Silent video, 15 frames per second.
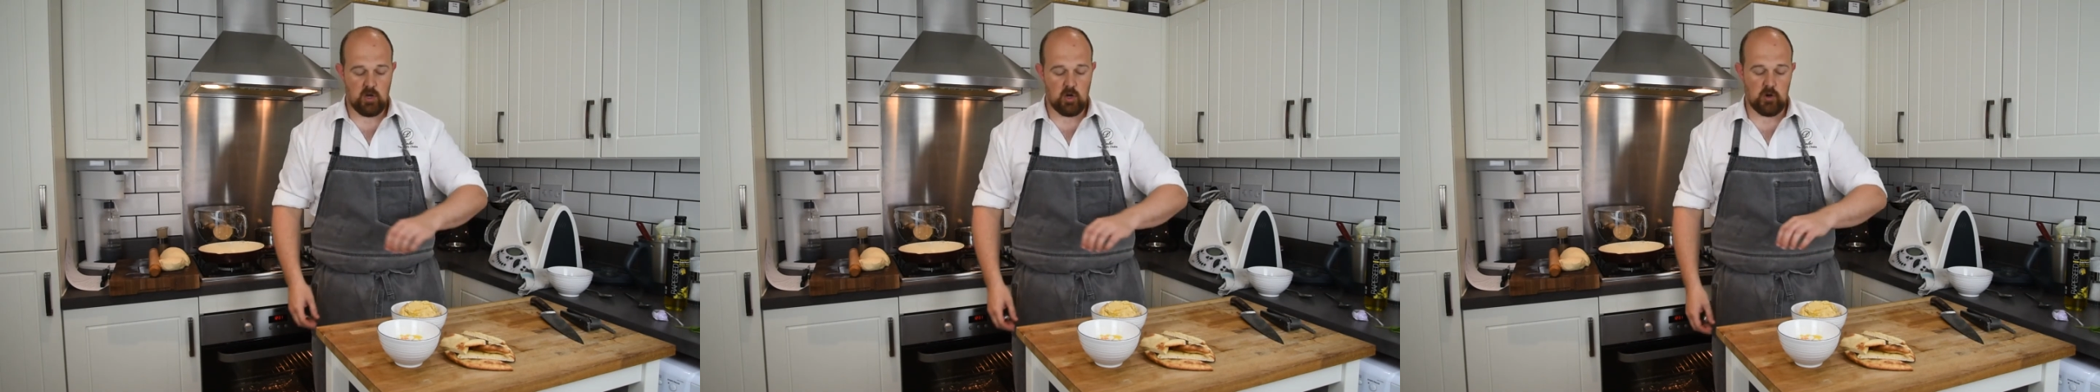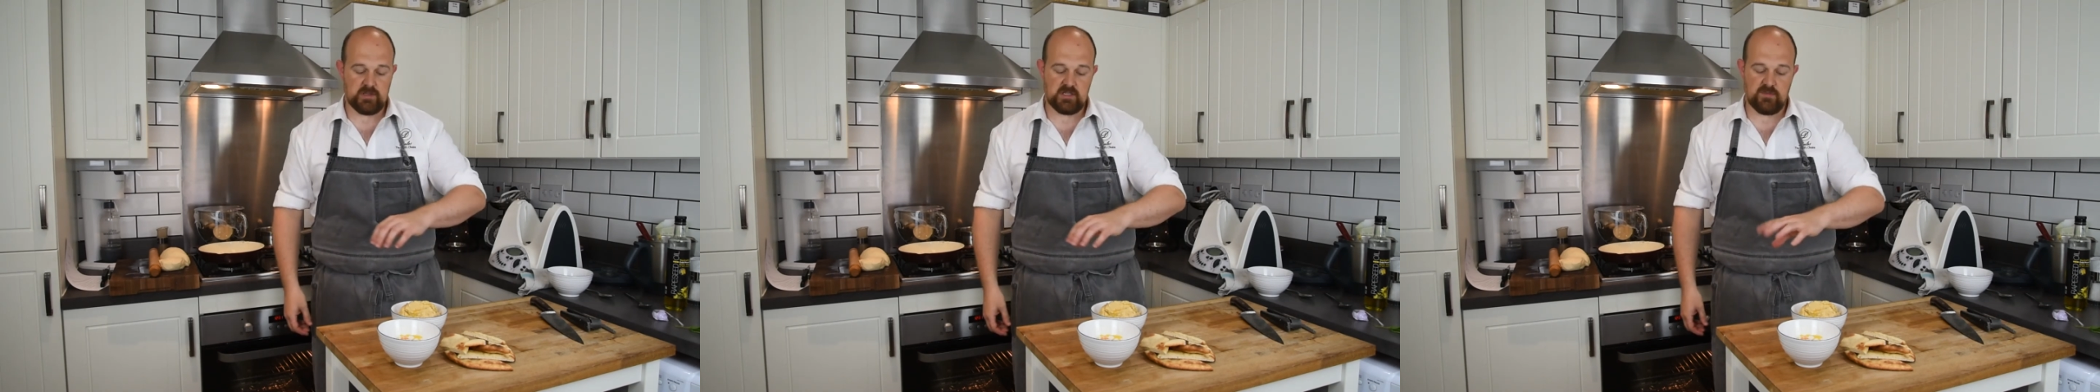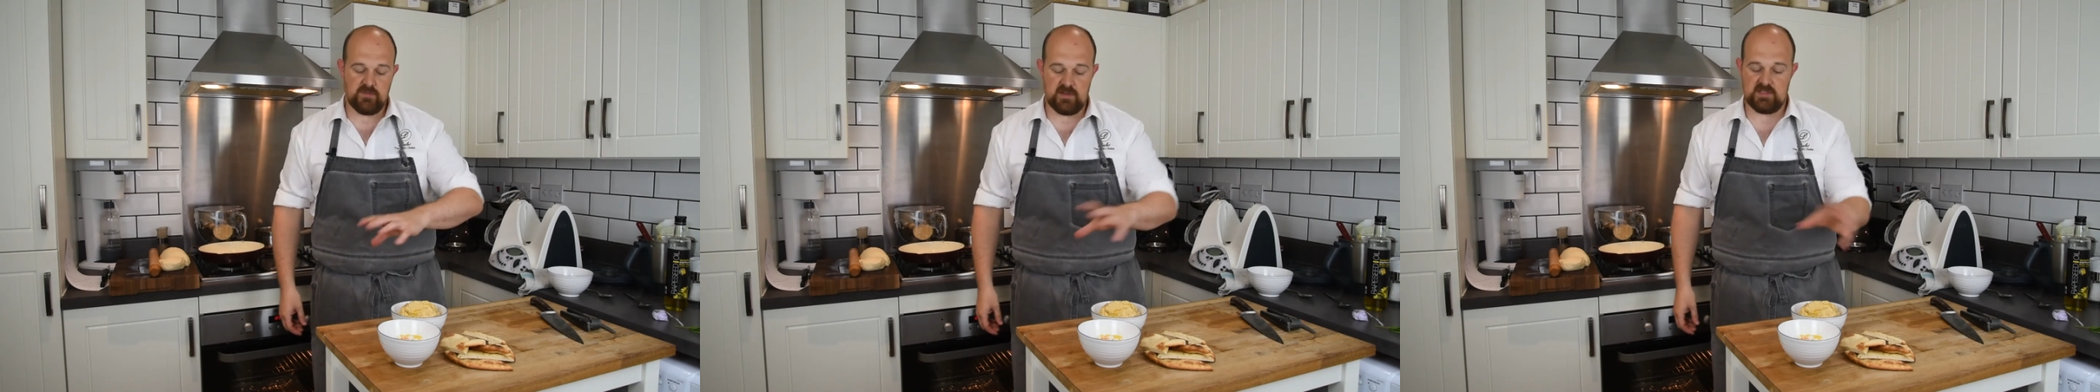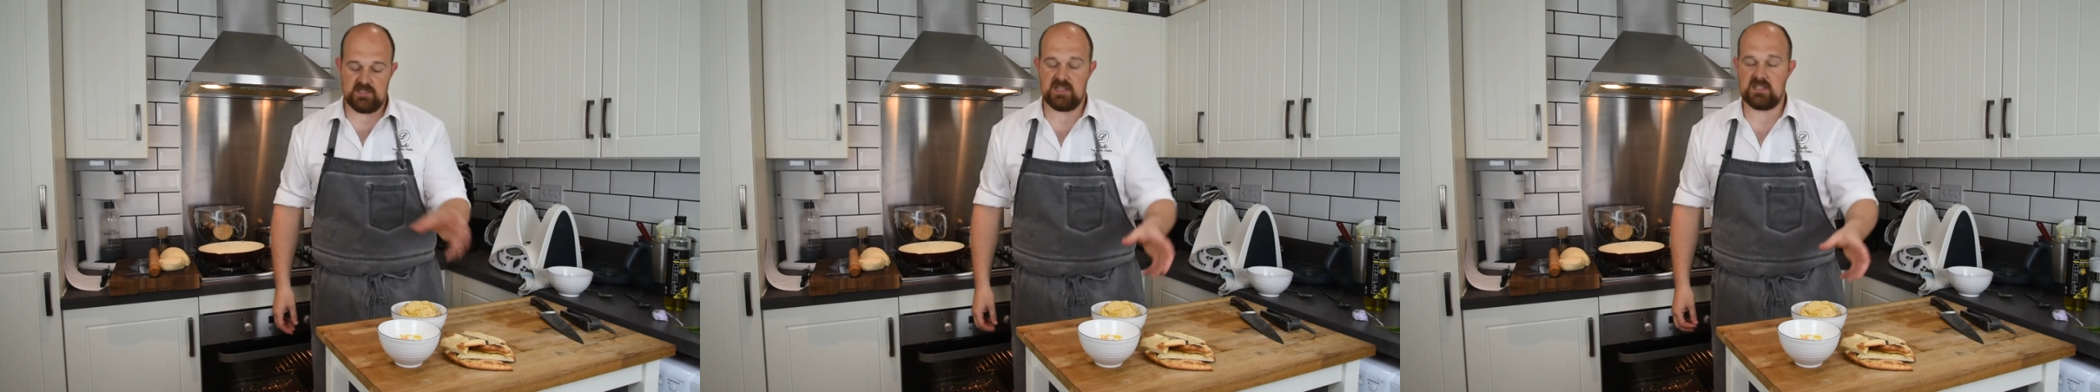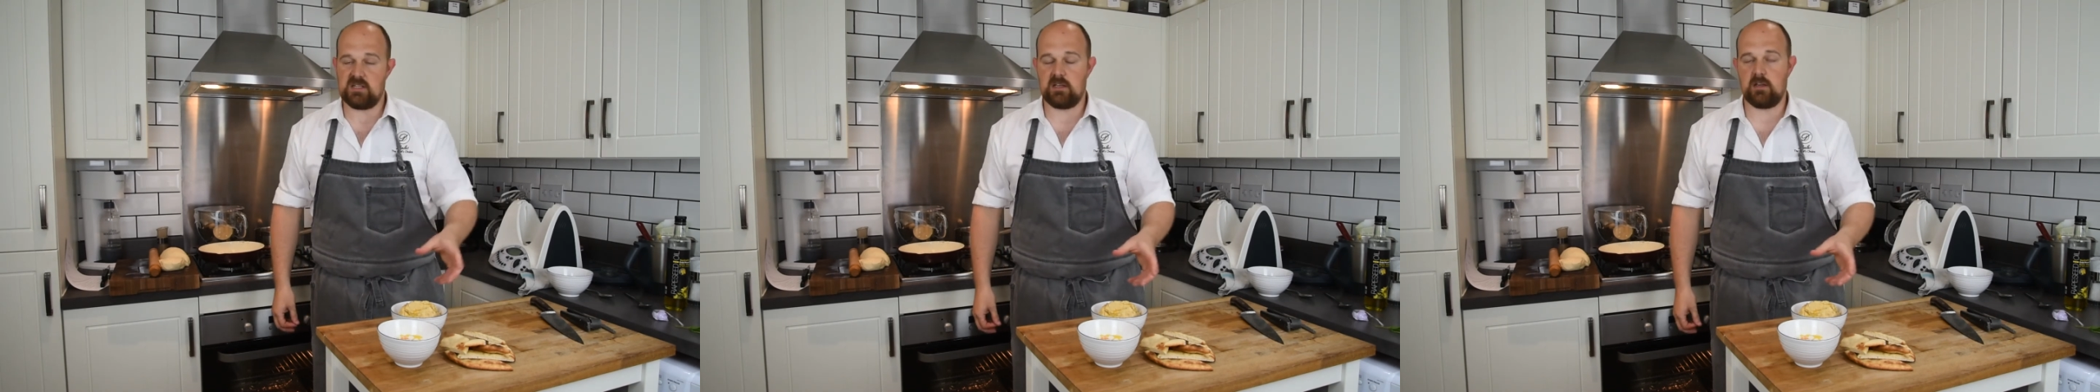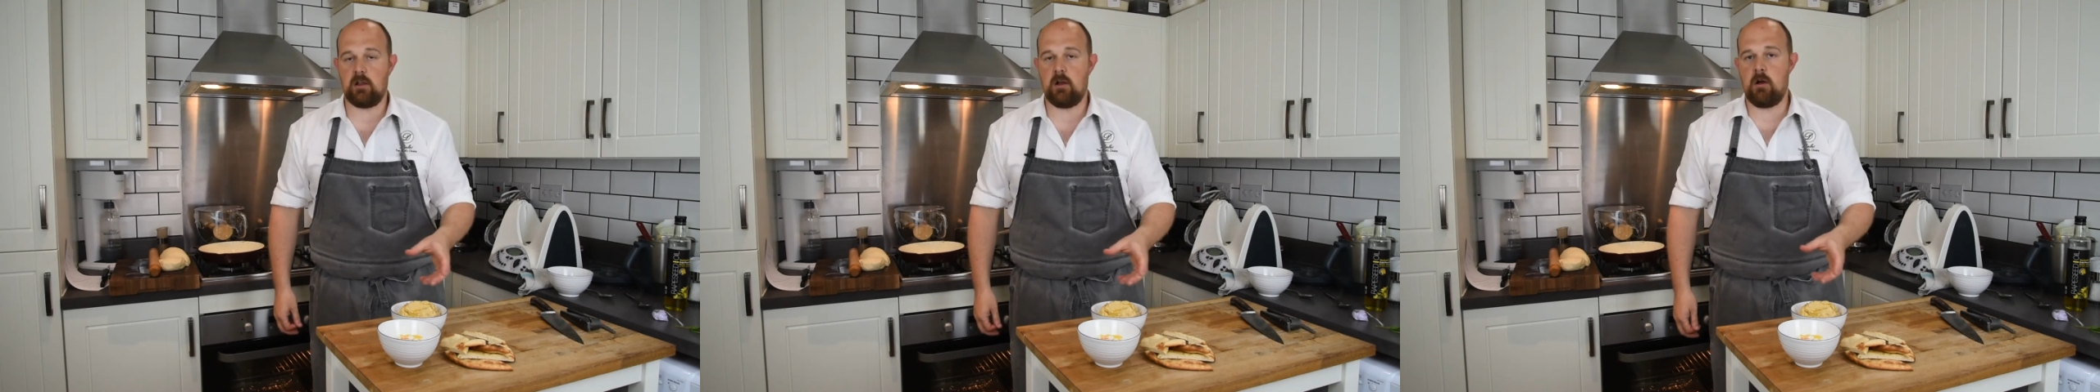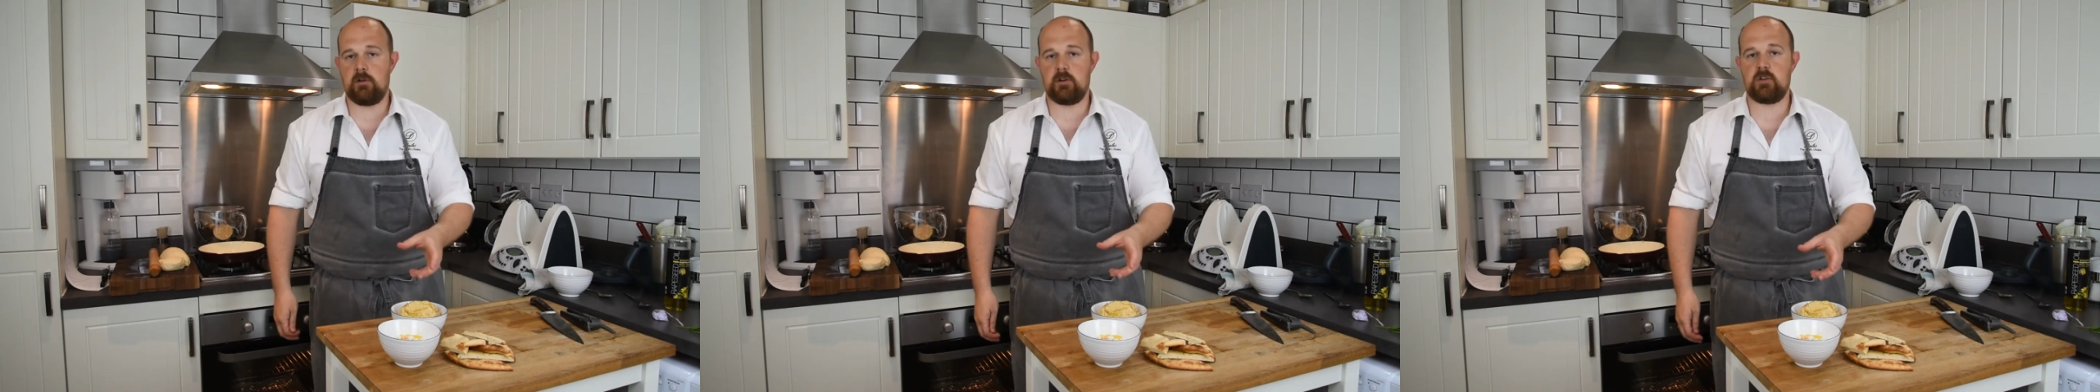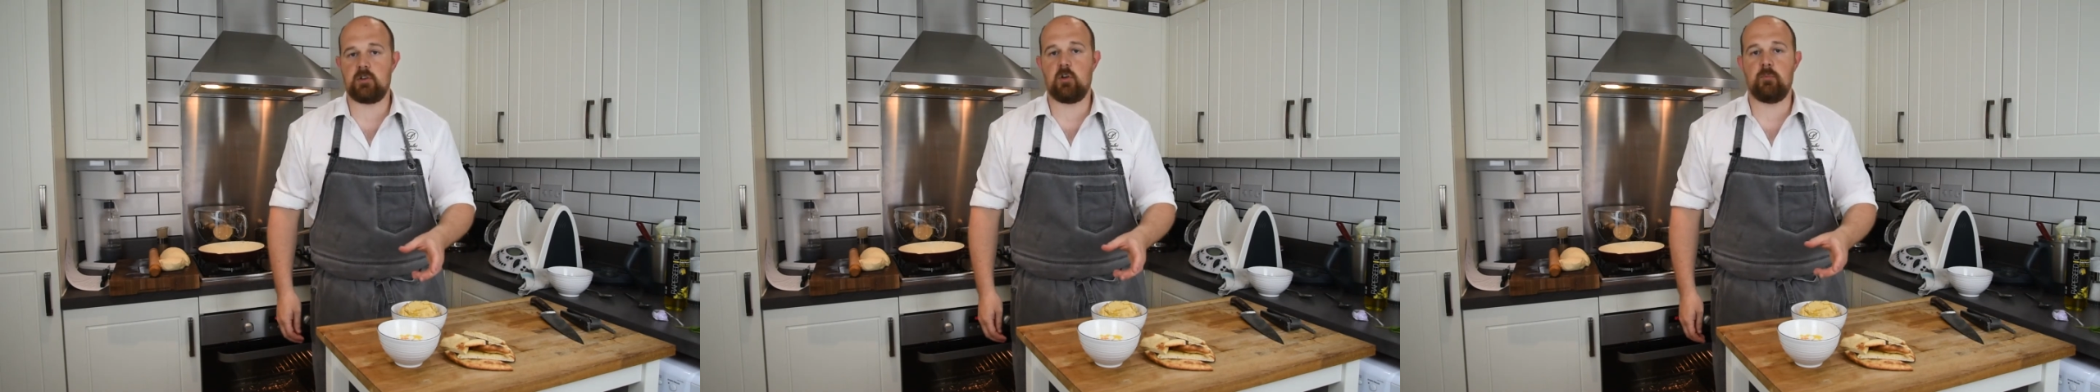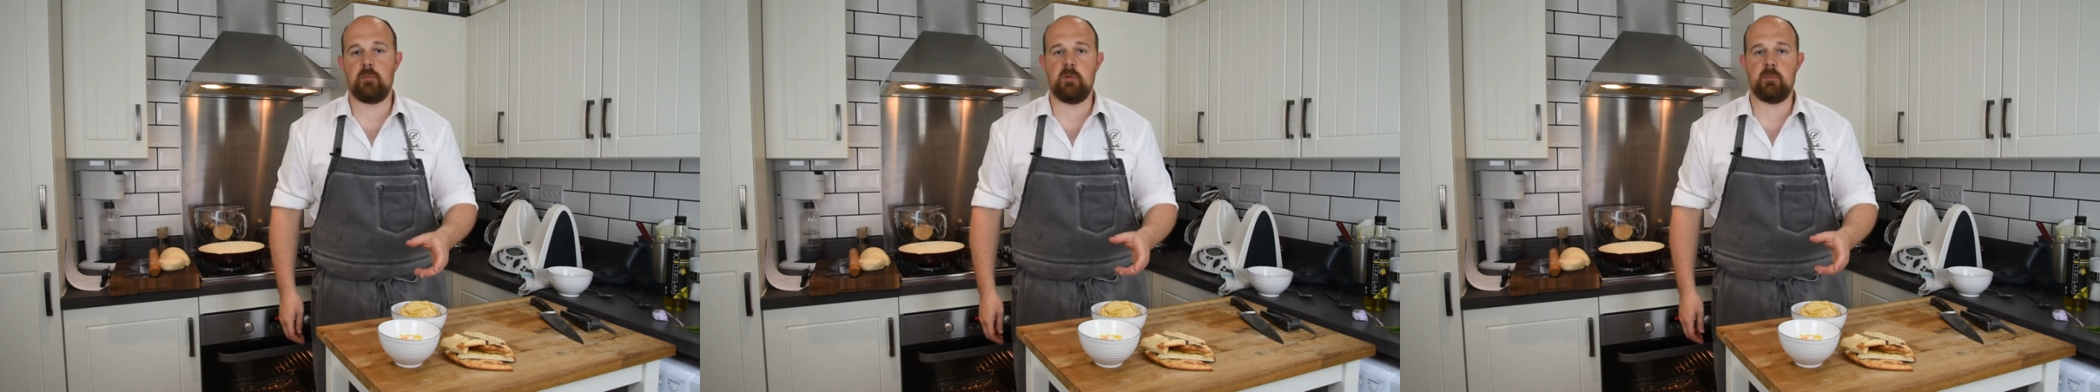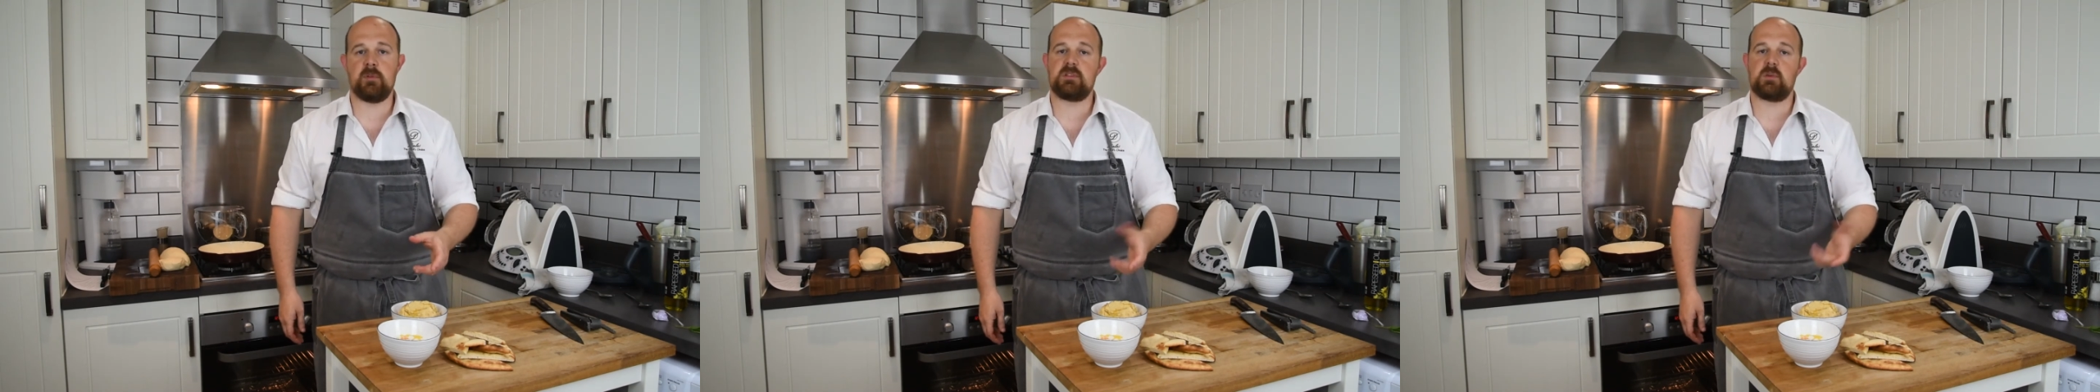or it's a fantastic garnish
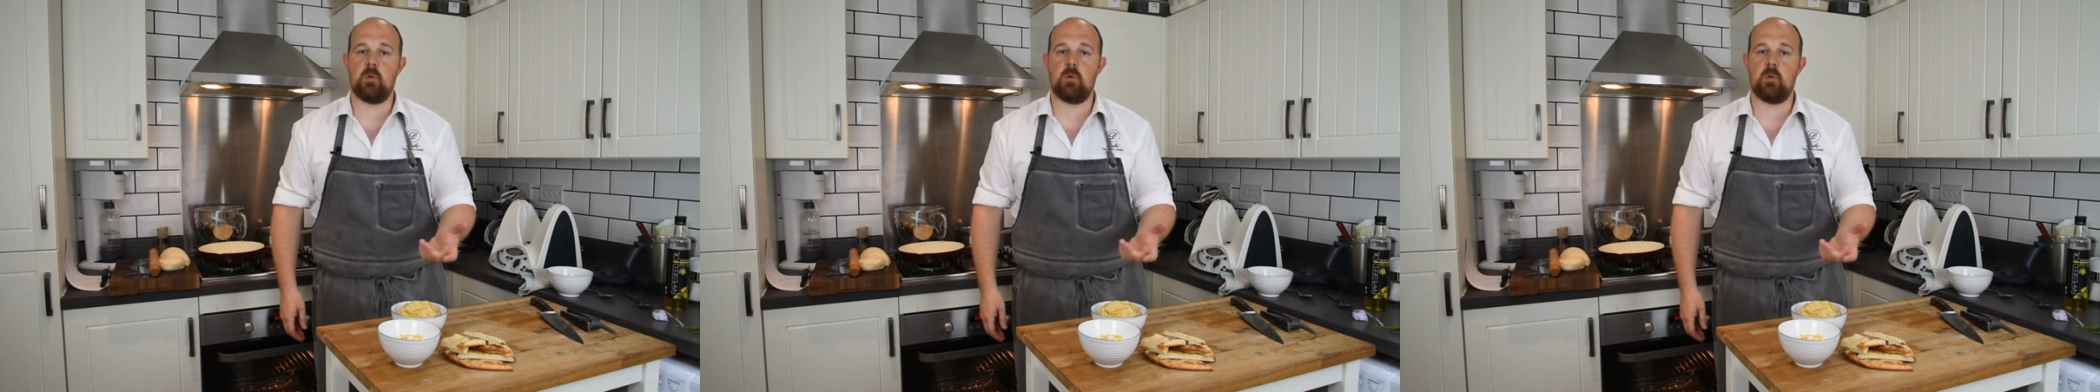accompaniment